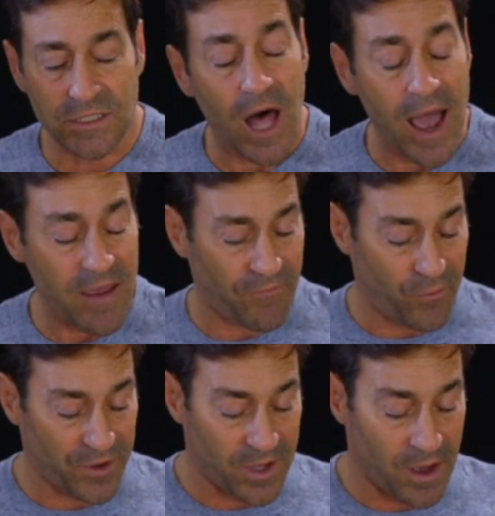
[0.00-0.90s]
life
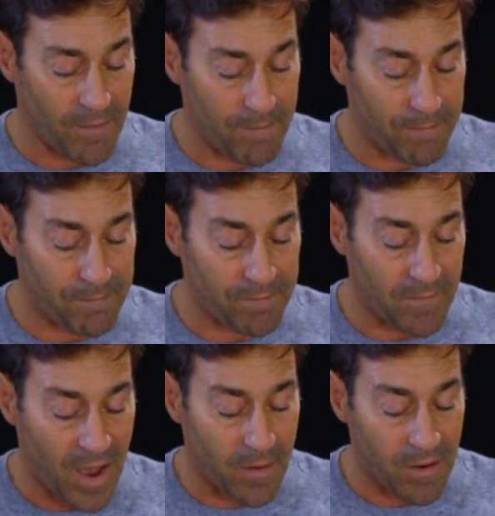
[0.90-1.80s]
with
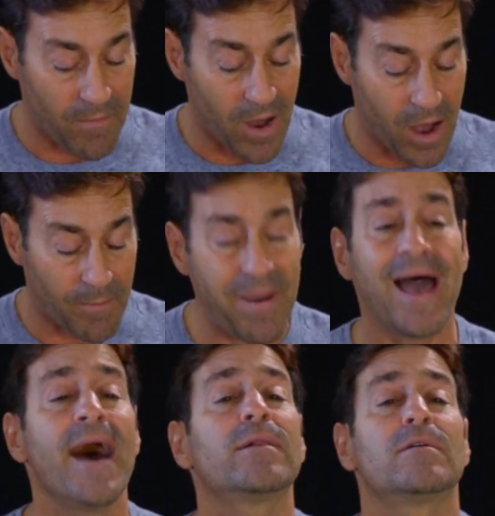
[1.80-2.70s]
a
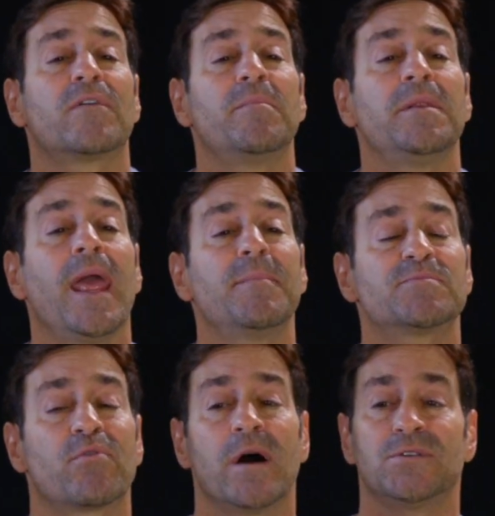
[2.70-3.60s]
panel from the Names
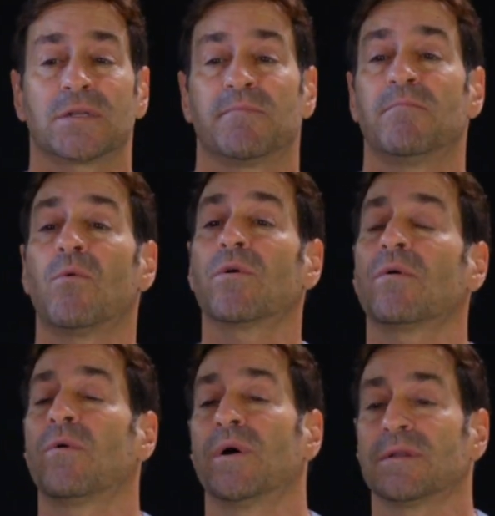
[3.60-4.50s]
Project
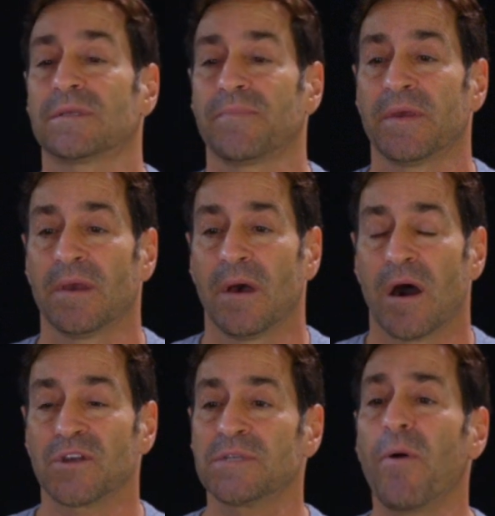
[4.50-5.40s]
Memorial Quilt
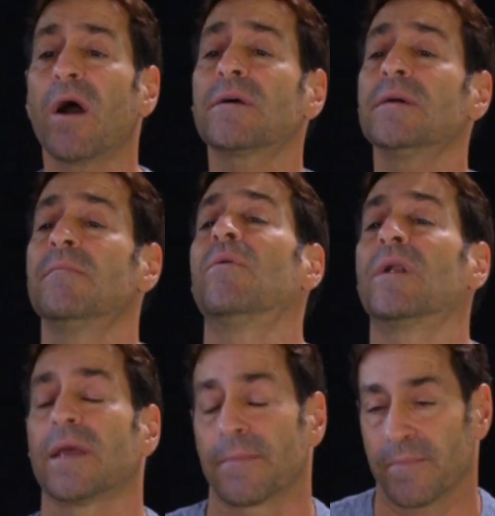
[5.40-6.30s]
on a sparkling
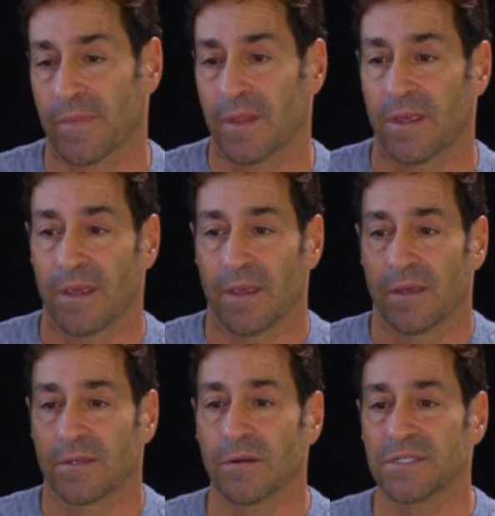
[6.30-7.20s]
morning.
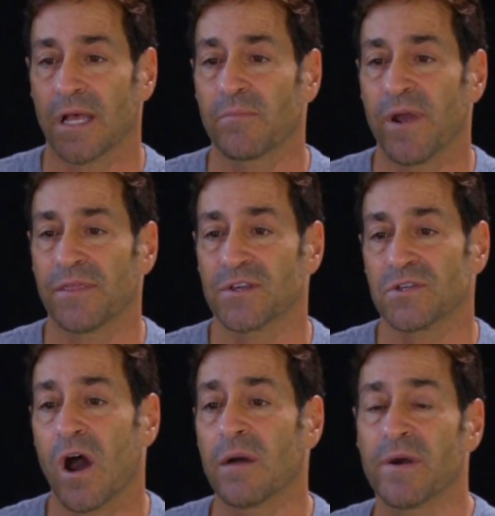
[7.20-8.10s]
Don't celebrate the
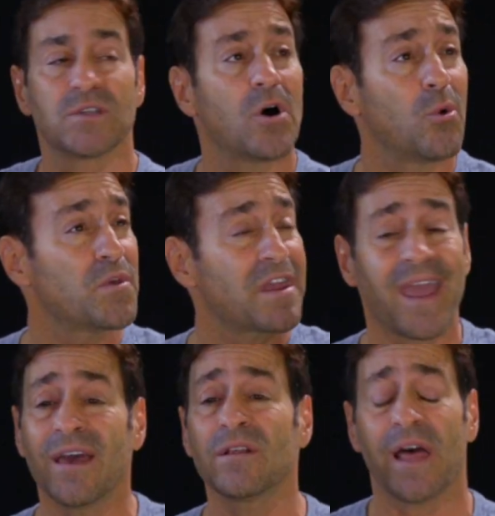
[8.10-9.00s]
song of my soul with a
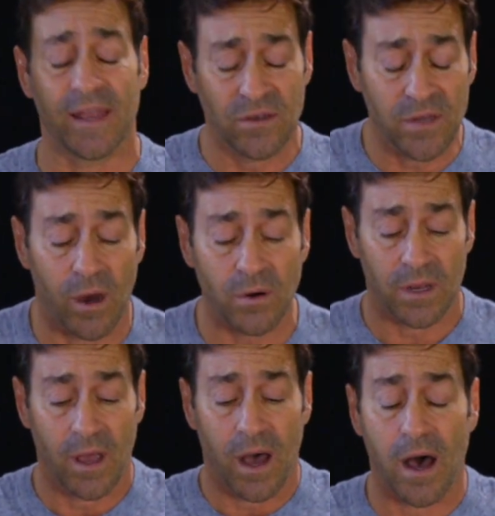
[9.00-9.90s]
candle, and
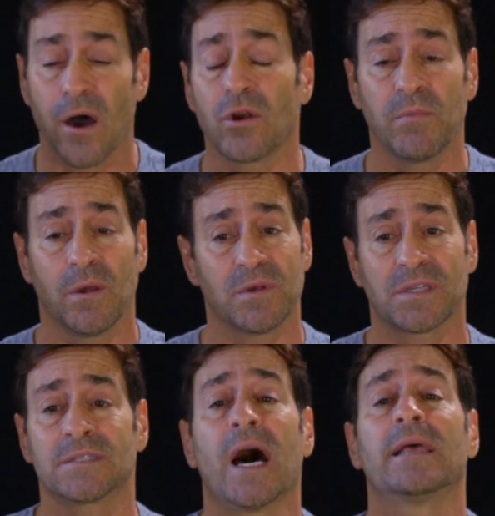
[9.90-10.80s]
don't honor me with
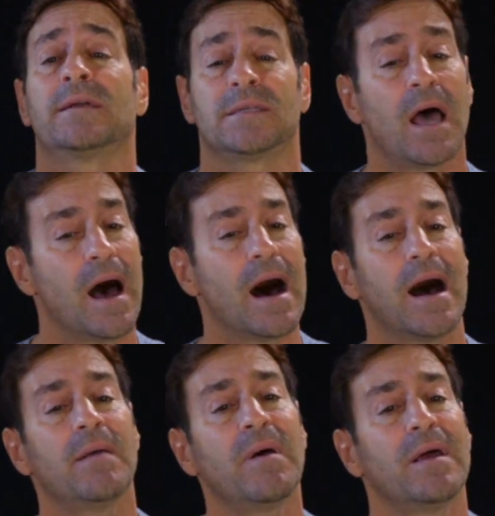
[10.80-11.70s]
silence.
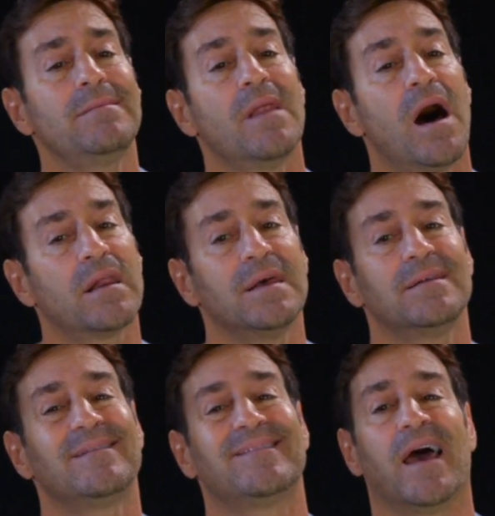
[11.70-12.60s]
I'm not
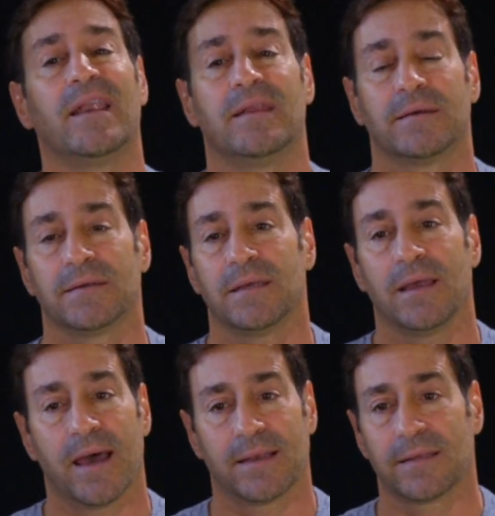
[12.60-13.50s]
dead
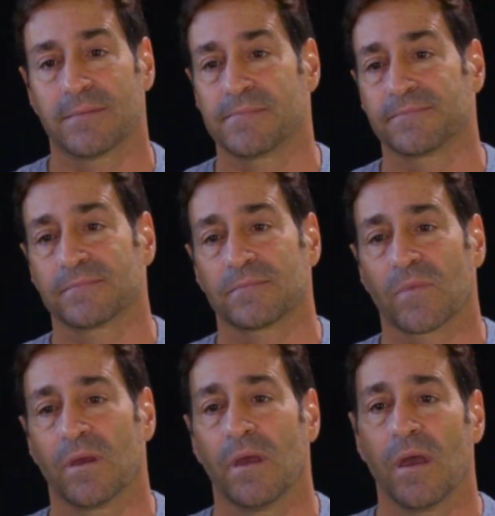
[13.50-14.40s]
yet.
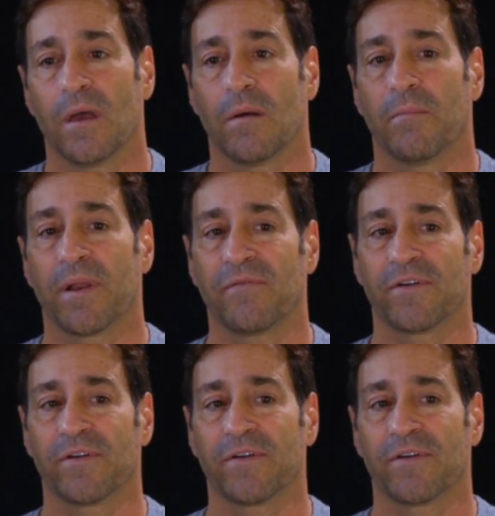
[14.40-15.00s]
But I